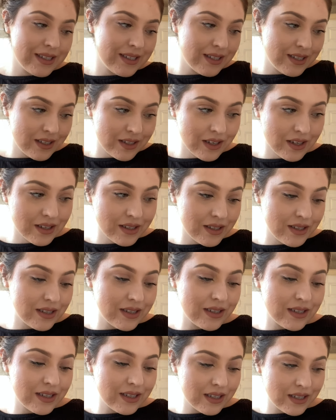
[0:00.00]
just
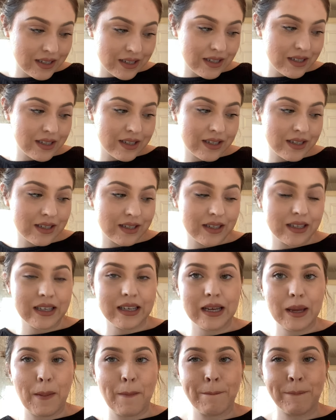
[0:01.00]

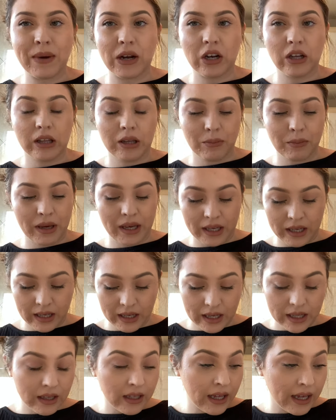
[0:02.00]
barely making
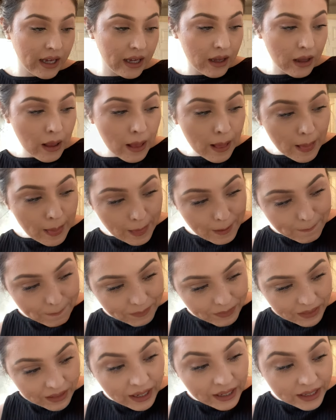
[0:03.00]
it. Like
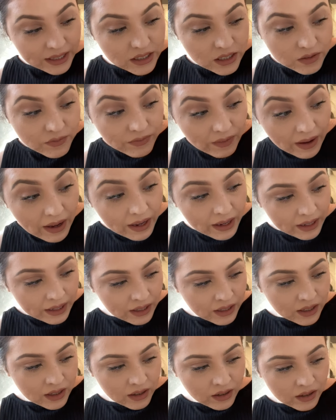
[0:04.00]
it's
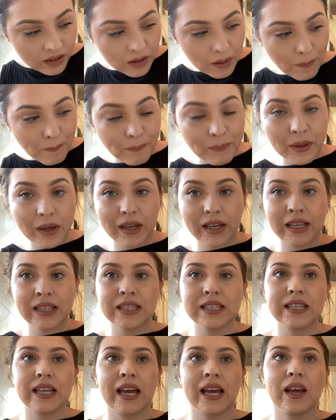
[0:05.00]
fine, but
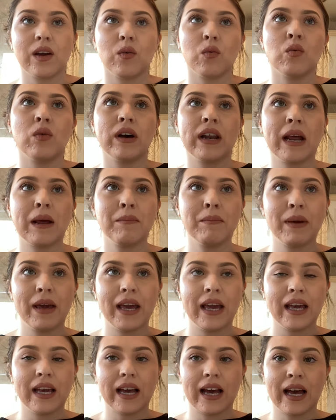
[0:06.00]
it's like what I
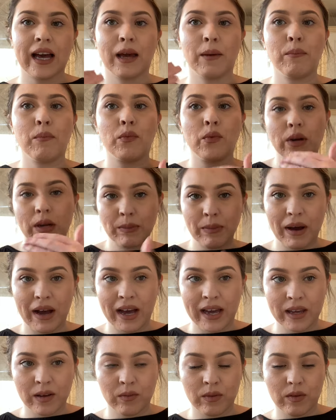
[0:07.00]
make, I
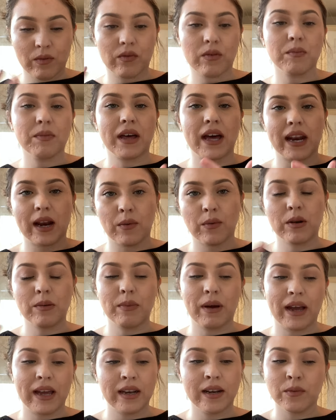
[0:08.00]
rebuy, and then from that I
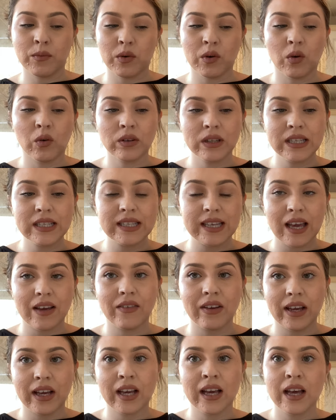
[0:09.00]
rebuy, and we're only
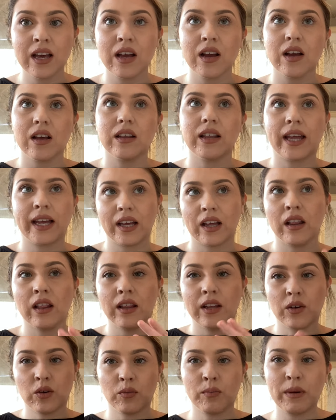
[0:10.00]
saving like a
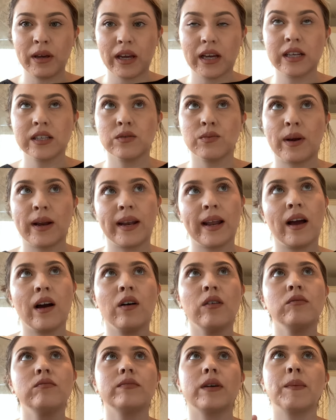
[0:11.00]
little bit, because right
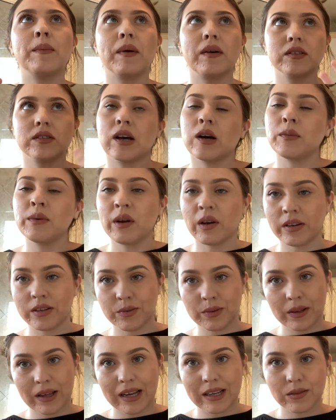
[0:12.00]
now, I'll be honest
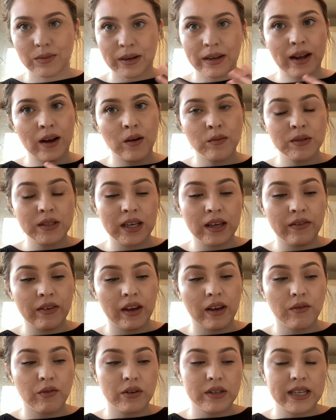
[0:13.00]
with you guys, right now I'm
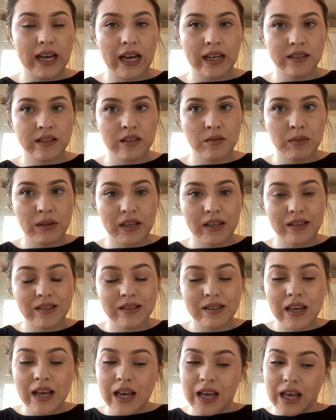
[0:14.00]
saving for taxes, because
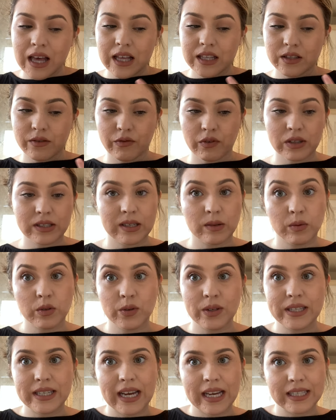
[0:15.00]
it's the first time we're
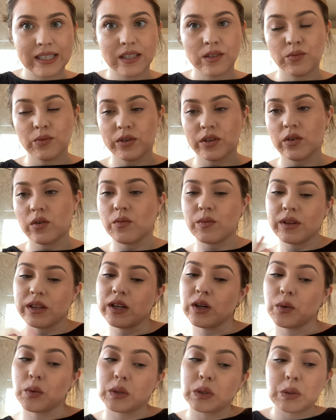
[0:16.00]
doing taxes, we don't really
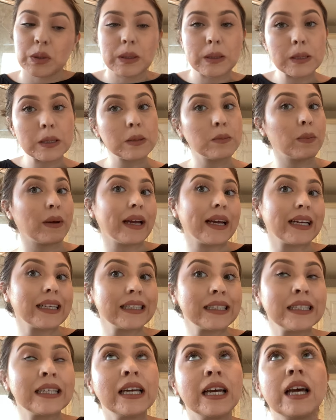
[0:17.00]
know what to
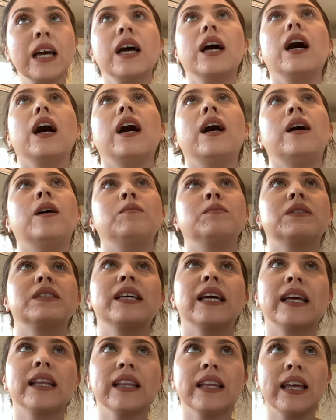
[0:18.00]
expect. The
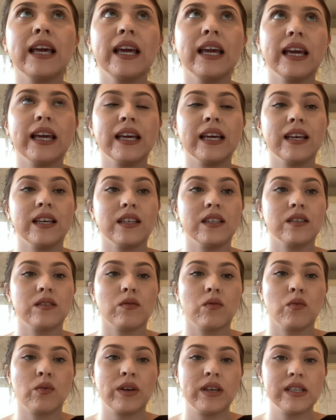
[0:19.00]
second thing is
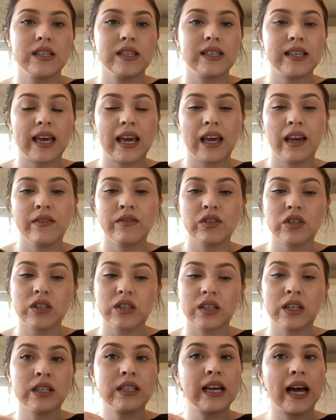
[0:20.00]
we save just
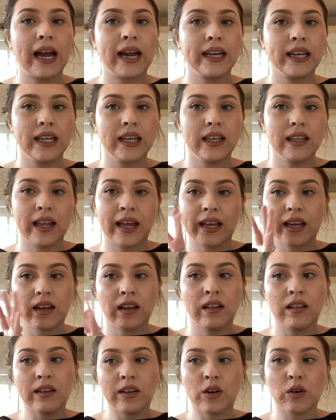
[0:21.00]
a tiny, like a
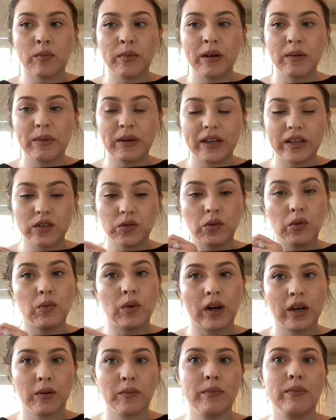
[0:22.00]
little bit, because we
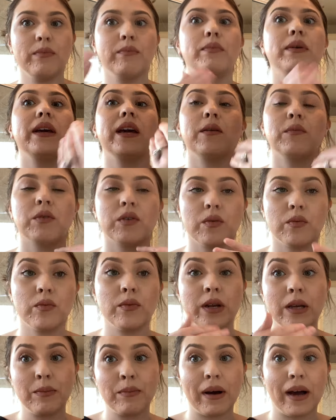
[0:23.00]
want to be able to
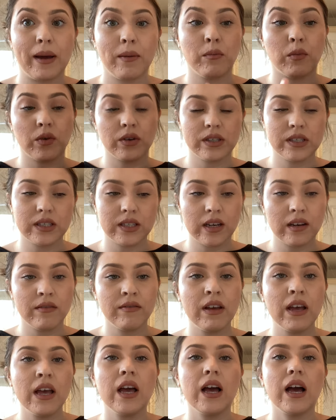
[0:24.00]
rebuy more stuff.
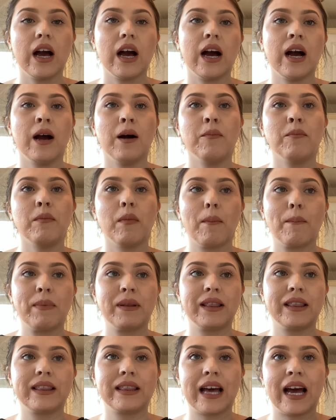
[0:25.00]

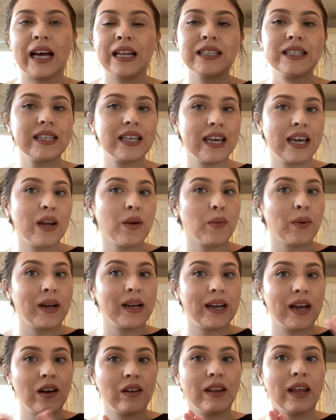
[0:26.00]
But that's it right
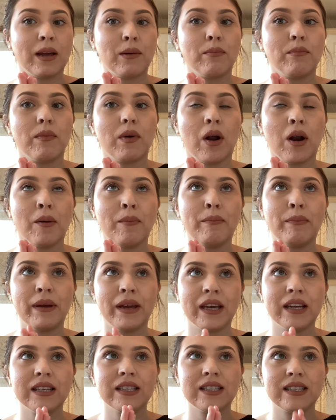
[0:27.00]
now. Like, our
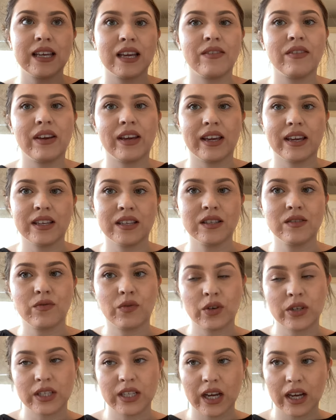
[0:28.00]
biggest saving is
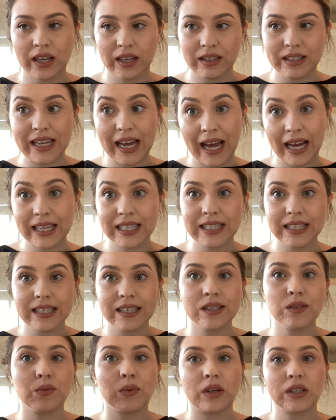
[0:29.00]
for
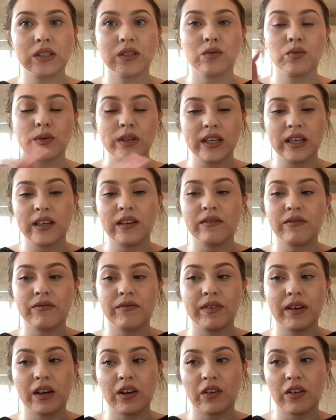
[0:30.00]
taxes. Once we
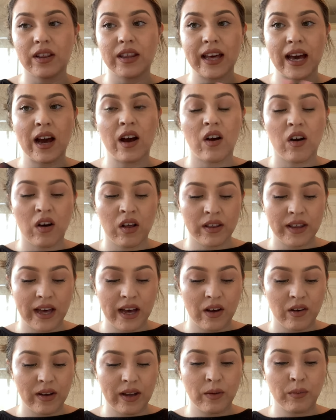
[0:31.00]
figure that all
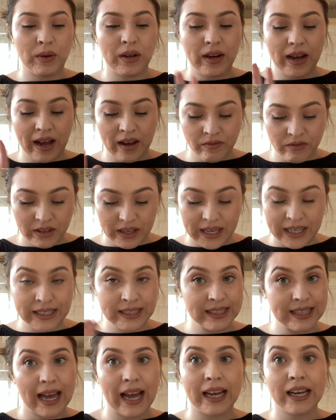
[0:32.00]
out and we have the
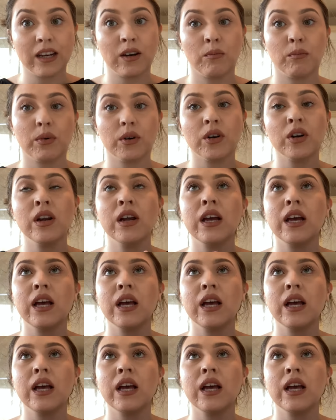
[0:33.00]
exact number,